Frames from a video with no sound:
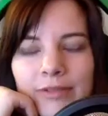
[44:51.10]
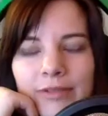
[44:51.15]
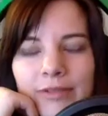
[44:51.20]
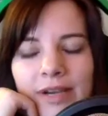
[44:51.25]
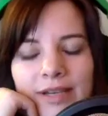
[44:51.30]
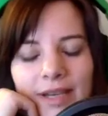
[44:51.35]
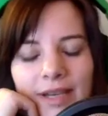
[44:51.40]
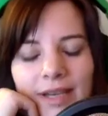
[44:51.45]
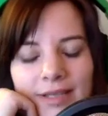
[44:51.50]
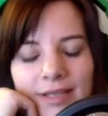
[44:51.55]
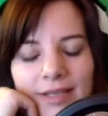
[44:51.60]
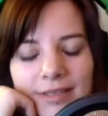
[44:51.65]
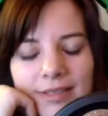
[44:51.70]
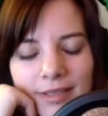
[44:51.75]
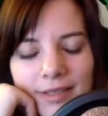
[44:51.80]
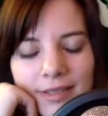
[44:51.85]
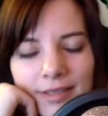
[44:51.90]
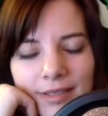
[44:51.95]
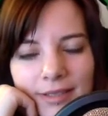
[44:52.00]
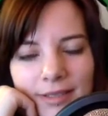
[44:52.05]
was right next
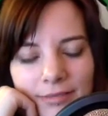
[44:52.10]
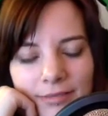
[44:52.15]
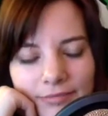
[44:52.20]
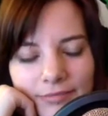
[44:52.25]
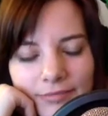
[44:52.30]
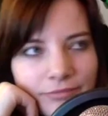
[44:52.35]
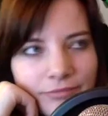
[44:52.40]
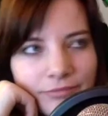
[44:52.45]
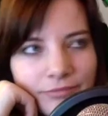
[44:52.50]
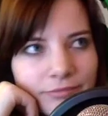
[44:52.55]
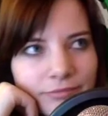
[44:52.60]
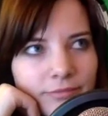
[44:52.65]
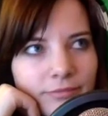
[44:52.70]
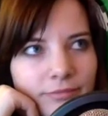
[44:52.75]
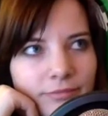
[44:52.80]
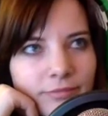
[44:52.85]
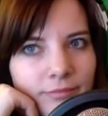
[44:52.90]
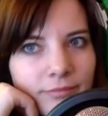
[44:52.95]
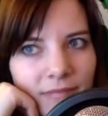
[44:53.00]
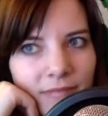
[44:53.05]
to the
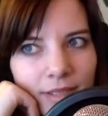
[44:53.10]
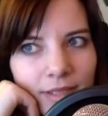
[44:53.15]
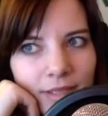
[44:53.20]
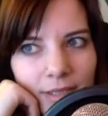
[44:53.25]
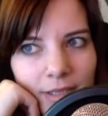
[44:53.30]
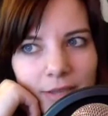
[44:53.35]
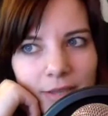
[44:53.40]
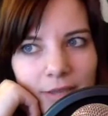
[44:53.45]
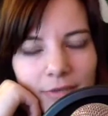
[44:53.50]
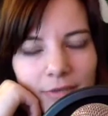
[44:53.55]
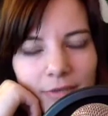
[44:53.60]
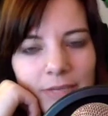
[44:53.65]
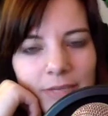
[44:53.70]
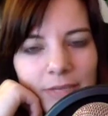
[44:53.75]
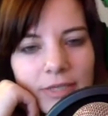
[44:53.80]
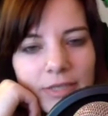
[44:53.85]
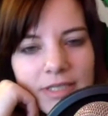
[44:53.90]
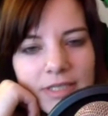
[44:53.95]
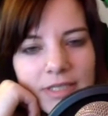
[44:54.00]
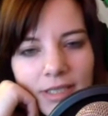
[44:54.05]
3D
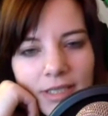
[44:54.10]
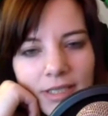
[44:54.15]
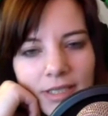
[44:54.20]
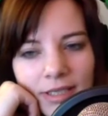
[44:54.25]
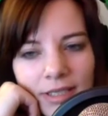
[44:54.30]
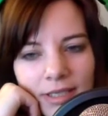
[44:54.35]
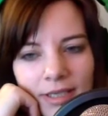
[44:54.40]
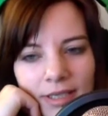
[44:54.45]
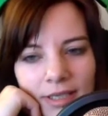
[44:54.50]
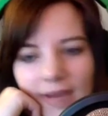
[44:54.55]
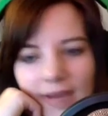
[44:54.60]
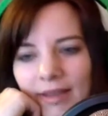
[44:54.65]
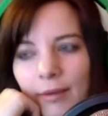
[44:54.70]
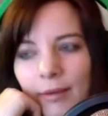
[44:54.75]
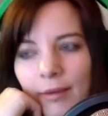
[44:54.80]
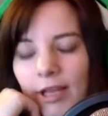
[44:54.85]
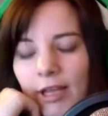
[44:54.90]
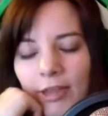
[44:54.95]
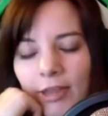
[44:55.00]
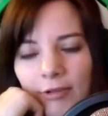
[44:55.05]
printing, and they
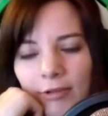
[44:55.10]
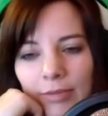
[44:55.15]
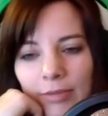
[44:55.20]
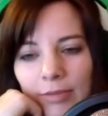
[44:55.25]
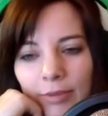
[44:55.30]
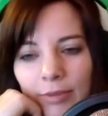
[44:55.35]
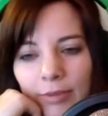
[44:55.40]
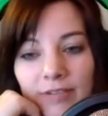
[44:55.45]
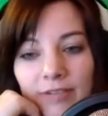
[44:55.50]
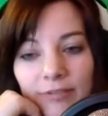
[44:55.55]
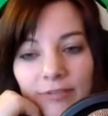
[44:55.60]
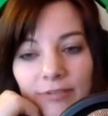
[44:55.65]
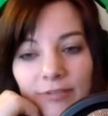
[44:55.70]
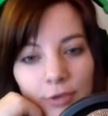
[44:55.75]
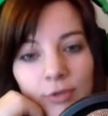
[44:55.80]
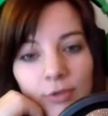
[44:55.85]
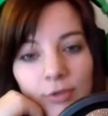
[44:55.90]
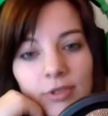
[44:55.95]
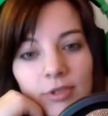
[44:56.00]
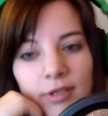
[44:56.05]
were like 3D printing
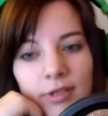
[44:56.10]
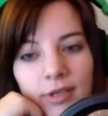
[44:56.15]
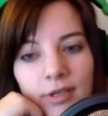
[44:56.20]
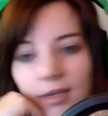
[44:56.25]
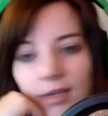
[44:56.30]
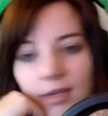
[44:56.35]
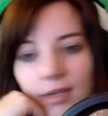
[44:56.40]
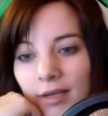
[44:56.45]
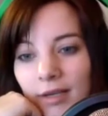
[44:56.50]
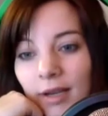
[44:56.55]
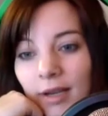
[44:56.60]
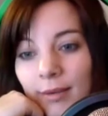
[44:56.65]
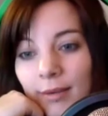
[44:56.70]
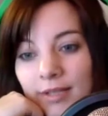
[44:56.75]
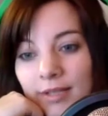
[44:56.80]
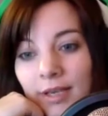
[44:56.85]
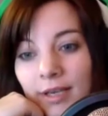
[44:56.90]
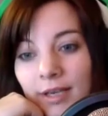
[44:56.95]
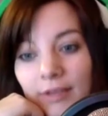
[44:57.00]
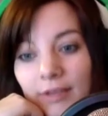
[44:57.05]
food. And I was
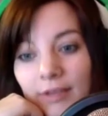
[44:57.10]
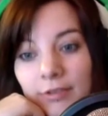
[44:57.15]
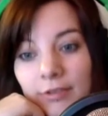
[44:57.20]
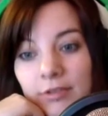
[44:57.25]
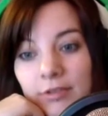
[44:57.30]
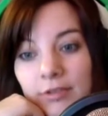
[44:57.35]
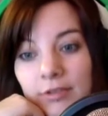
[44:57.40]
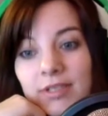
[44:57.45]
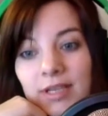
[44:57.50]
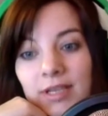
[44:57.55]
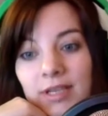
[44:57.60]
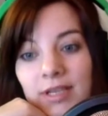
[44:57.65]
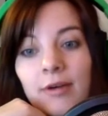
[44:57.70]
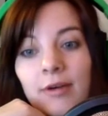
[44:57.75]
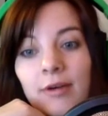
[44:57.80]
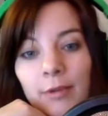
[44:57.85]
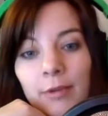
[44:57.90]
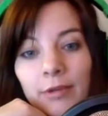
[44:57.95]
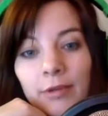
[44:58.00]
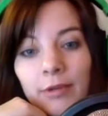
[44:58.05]
like, the future is now.
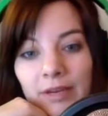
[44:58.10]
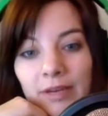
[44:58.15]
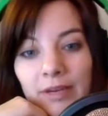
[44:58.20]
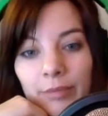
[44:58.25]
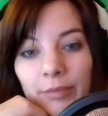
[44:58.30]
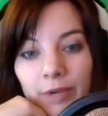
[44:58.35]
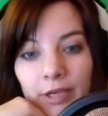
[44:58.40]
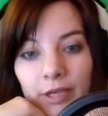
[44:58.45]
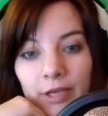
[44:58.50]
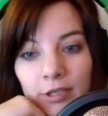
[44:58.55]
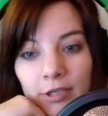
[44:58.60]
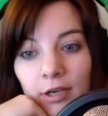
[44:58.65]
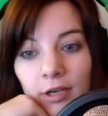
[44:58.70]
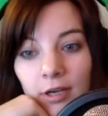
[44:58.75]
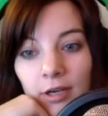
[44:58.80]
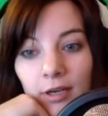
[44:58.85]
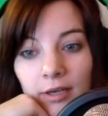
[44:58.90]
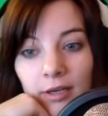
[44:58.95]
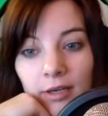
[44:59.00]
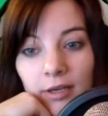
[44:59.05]
I want 3D printed
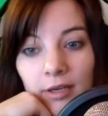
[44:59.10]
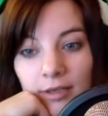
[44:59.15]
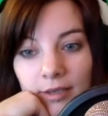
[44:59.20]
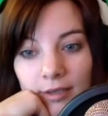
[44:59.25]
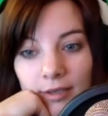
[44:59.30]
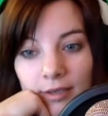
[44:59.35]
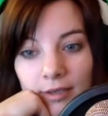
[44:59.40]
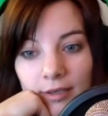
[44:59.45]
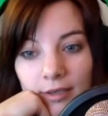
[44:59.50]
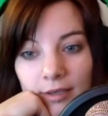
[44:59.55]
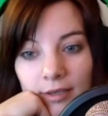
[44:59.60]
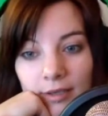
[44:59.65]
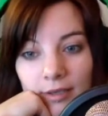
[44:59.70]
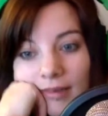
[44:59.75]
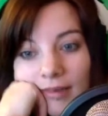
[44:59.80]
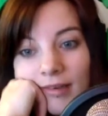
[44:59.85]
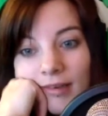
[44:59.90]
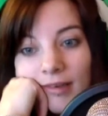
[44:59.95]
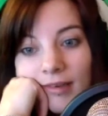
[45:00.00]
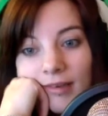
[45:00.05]
chocolate.
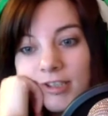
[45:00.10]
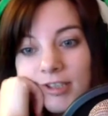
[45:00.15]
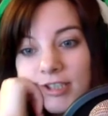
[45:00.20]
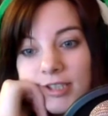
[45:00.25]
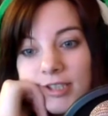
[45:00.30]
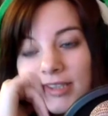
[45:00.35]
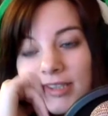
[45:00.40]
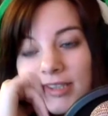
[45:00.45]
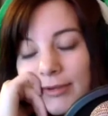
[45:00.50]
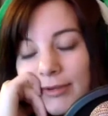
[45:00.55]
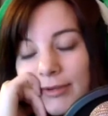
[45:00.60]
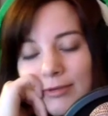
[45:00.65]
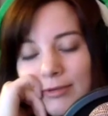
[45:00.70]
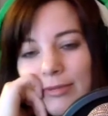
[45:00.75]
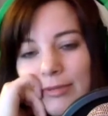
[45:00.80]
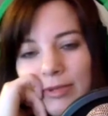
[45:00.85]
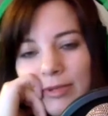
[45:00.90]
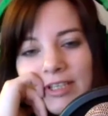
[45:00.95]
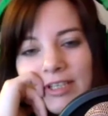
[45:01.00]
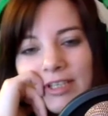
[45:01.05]
Seriously, they were
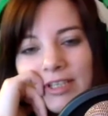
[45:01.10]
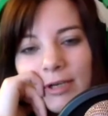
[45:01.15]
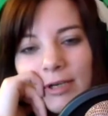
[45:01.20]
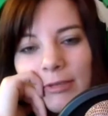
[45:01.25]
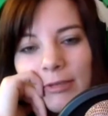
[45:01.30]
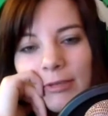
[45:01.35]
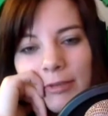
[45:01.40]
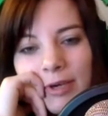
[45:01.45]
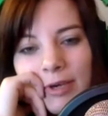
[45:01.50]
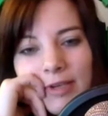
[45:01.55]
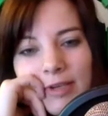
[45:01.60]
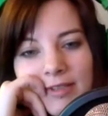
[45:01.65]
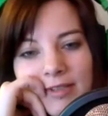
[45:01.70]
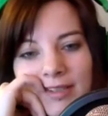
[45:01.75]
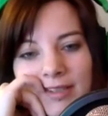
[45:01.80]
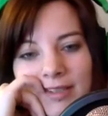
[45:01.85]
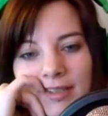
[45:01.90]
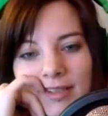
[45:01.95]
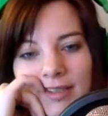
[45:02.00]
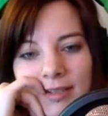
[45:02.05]
3D printing chocolate bars,
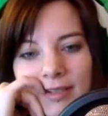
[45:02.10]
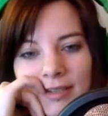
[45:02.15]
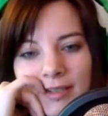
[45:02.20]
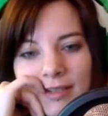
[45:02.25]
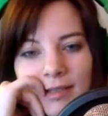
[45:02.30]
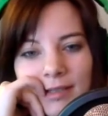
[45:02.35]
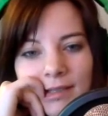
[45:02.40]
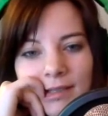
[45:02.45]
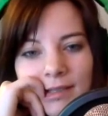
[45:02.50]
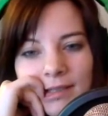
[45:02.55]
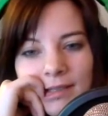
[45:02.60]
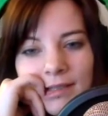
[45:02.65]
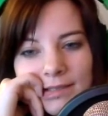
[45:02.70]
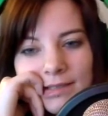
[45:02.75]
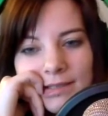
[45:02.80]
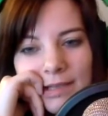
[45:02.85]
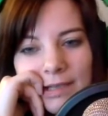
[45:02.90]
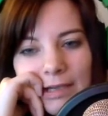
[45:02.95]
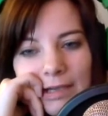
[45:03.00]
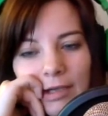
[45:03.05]
and it's
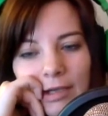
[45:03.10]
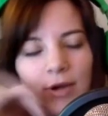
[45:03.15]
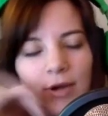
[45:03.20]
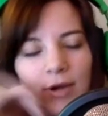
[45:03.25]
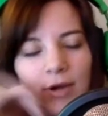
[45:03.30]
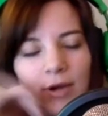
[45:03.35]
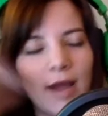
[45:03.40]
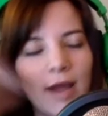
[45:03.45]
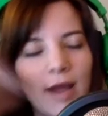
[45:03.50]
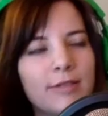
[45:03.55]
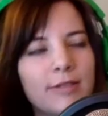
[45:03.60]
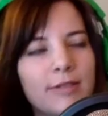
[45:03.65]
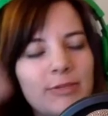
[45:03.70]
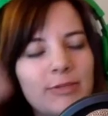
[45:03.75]
like crowds of